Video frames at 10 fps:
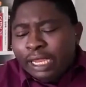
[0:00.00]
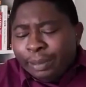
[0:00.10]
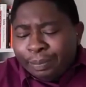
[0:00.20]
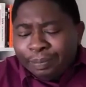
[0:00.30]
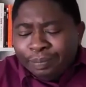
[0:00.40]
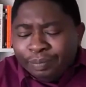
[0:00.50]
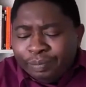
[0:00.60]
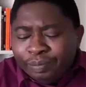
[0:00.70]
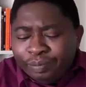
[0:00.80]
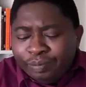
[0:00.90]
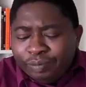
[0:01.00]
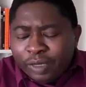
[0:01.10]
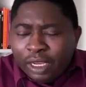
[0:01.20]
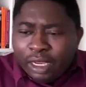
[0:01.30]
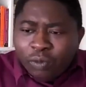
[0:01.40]

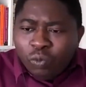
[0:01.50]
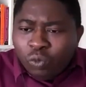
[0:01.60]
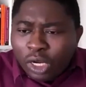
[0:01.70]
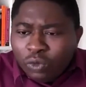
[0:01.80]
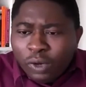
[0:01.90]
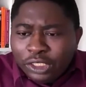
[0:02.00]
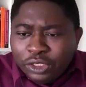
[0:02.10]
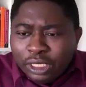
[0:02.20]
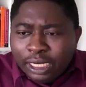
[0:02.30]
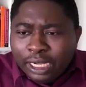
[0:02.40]
One question